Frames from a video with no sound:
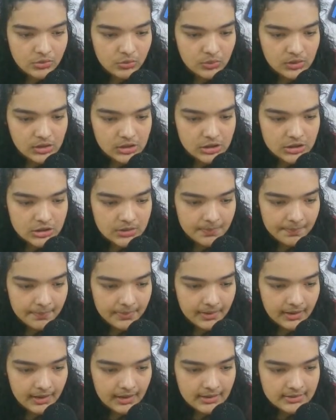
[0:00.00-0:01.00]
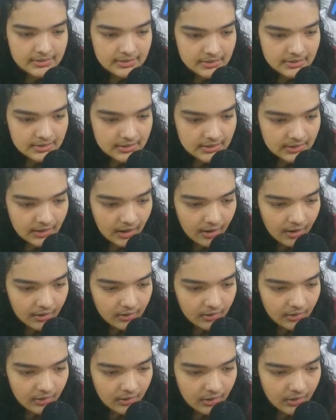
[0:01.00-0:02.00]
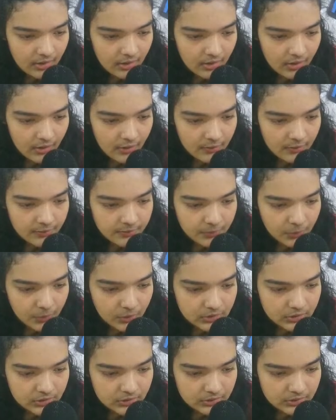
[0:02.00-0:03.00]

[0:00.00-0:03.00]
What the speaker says: We'll just place it in our 4th